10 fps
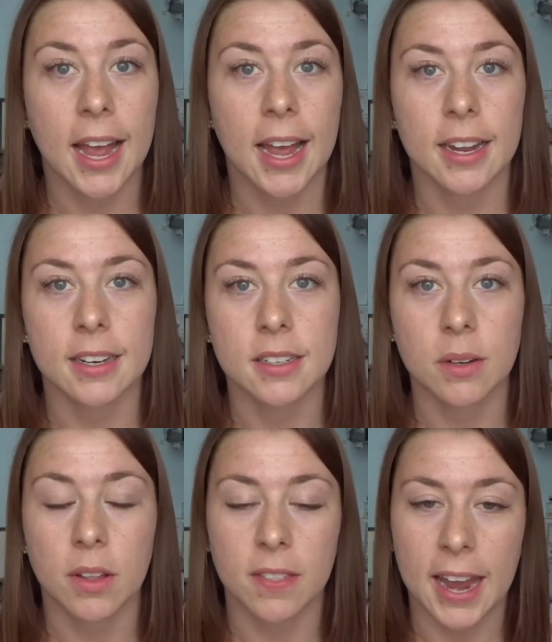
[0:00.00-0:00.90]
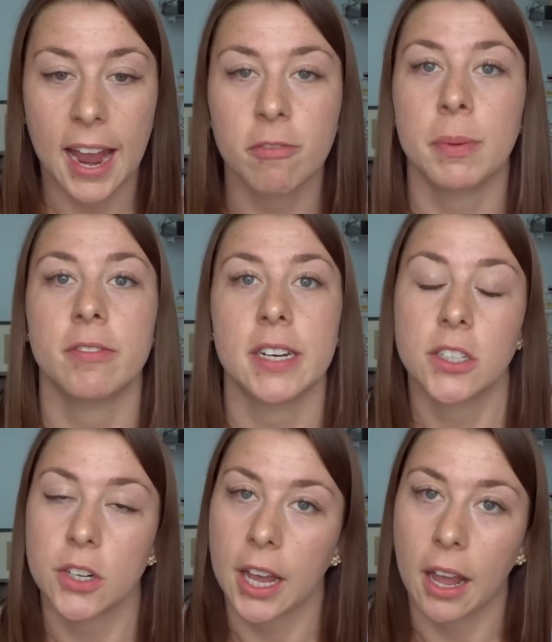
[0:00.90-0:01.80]
and they have been
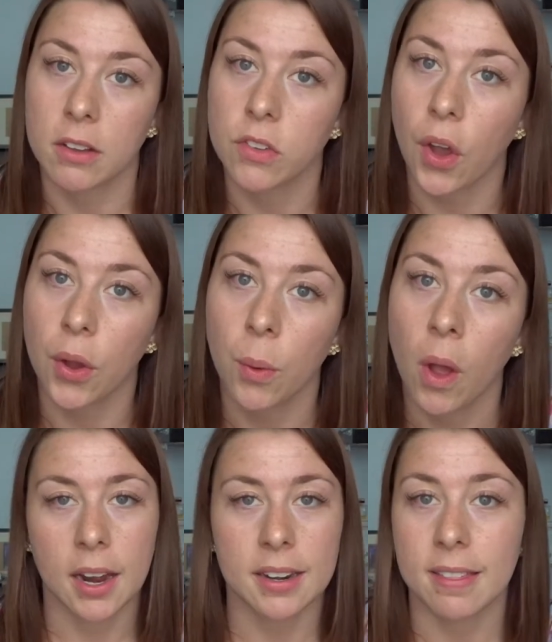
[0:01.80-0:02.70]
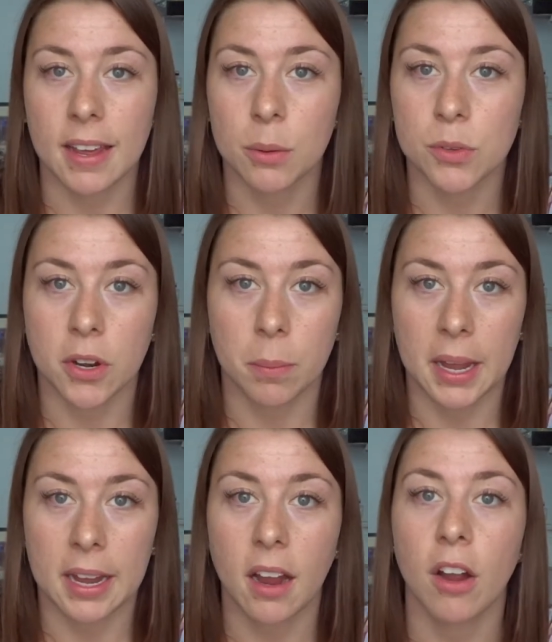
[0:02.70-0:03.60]
restocking, so I didn't think it was going to
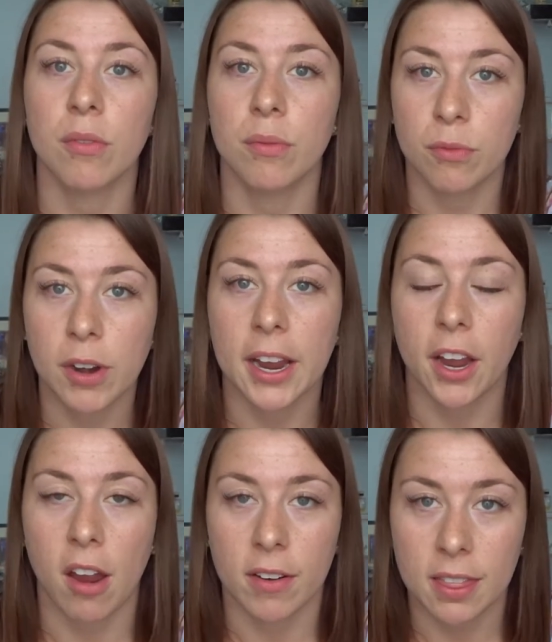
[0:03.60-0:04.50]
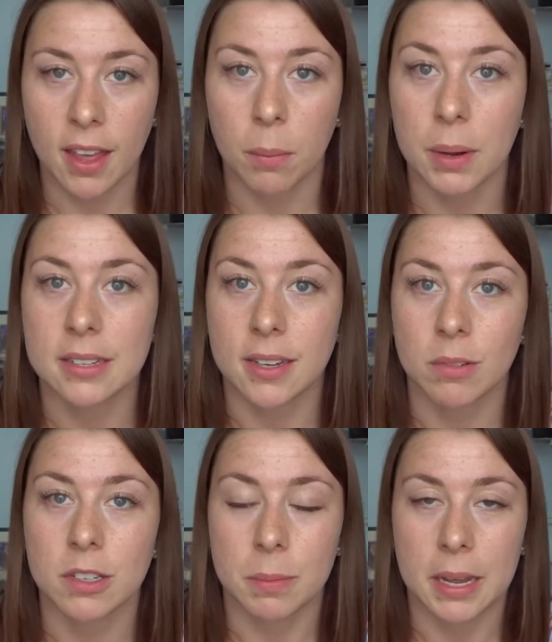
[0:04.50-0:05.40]
be a reoccurring thing, but it
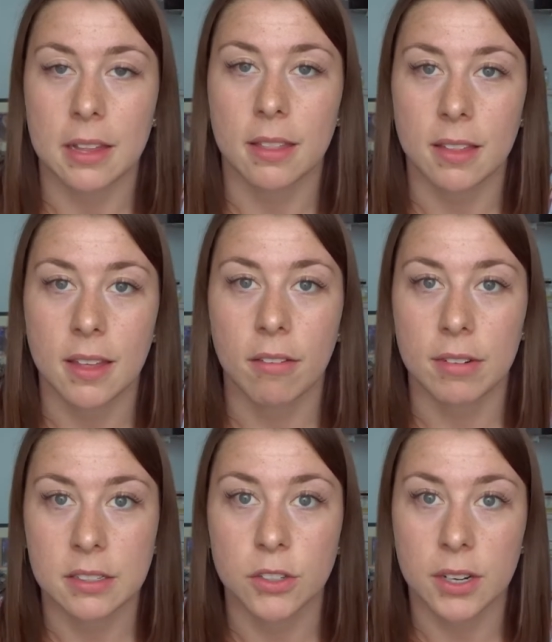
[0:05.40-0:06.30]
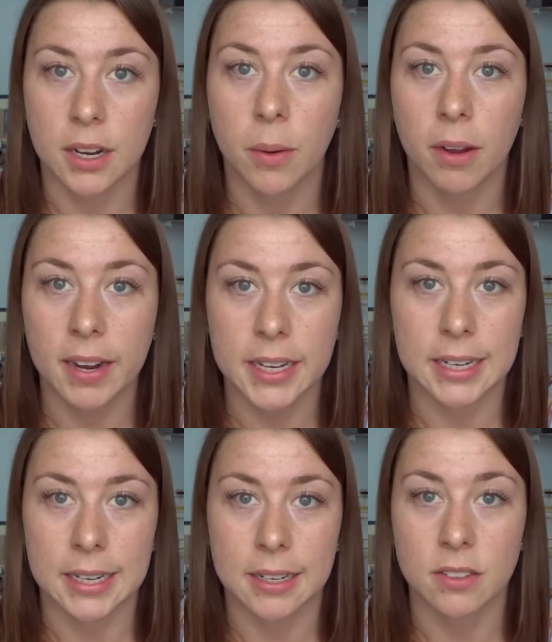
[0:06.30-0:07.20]
seems to be that they're restocking quite
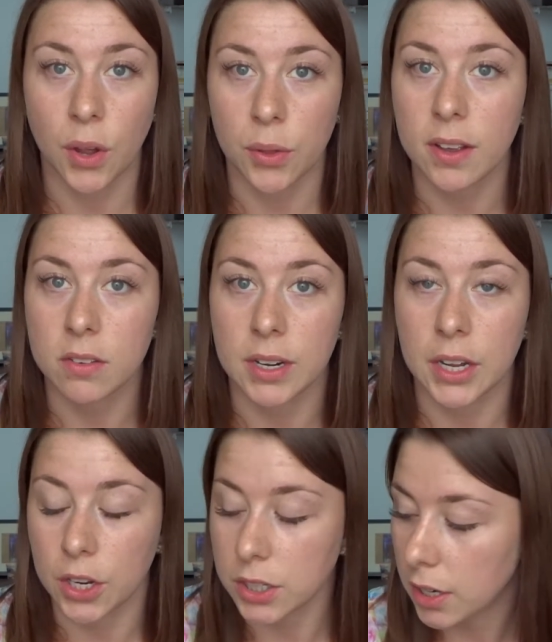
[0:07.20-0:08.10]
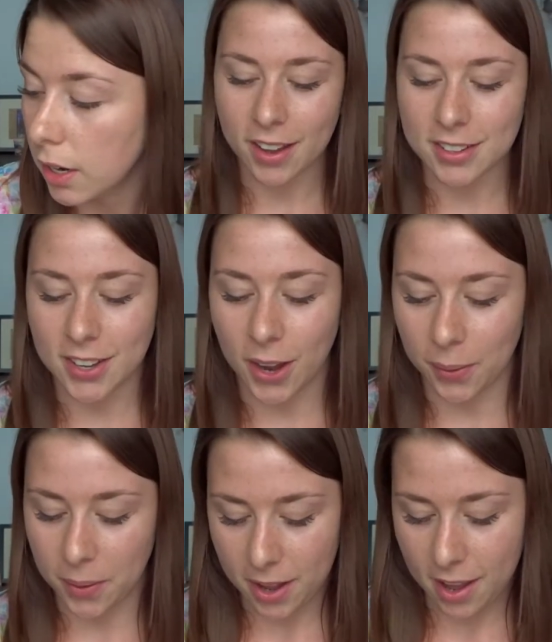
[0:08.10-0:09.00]
regularly, so that's really good.
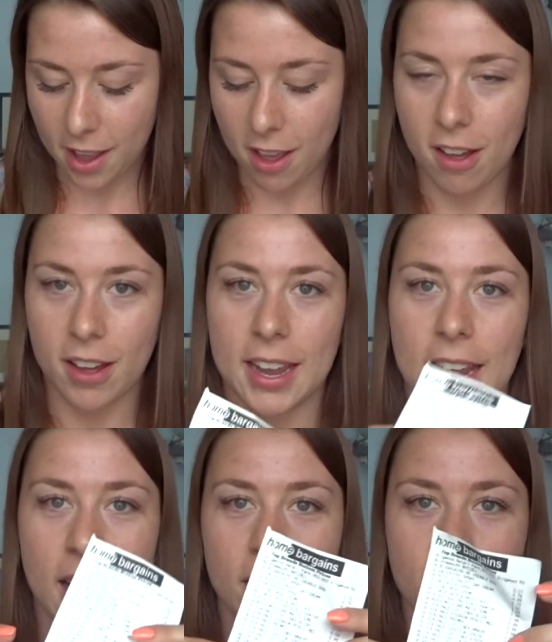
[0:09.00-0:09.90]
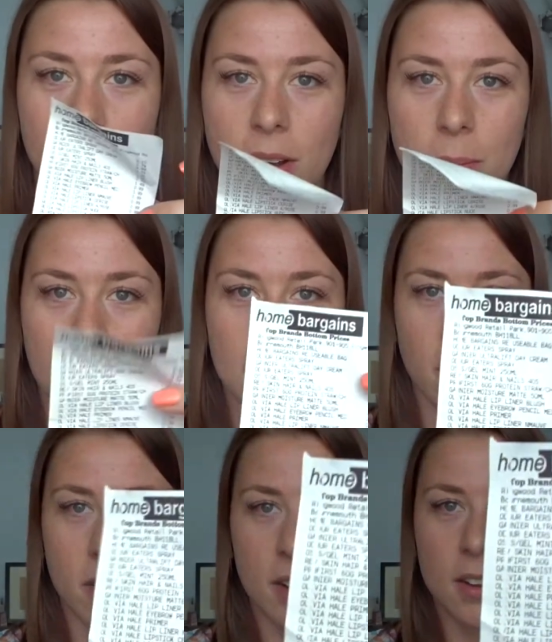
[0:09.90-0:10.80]
So I have got a big
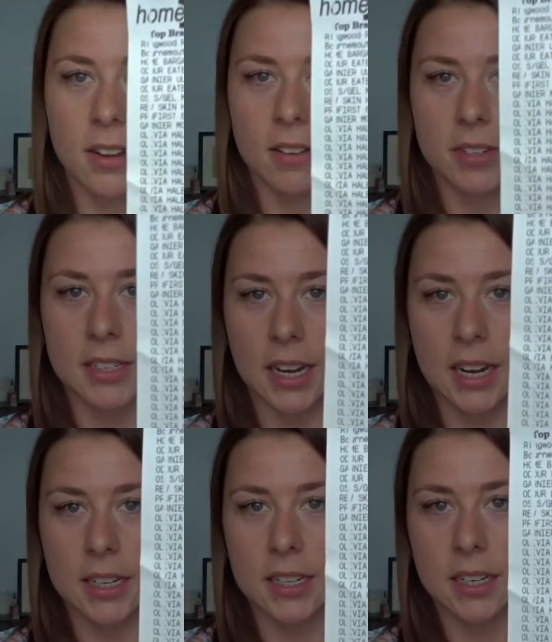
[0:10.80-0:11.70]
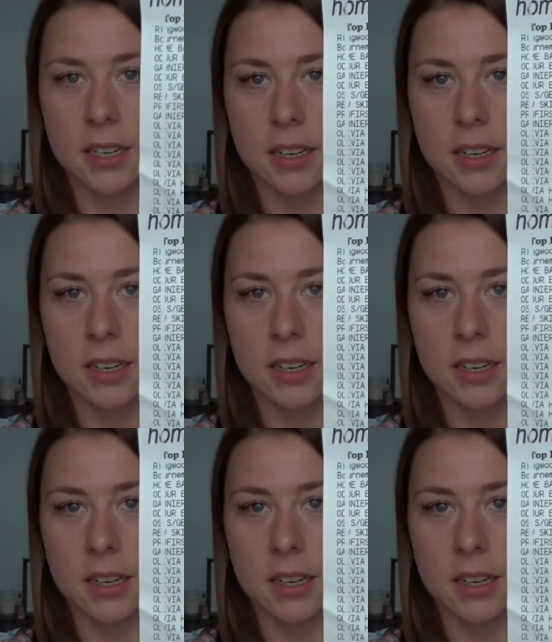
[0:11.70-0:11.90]
long receipt,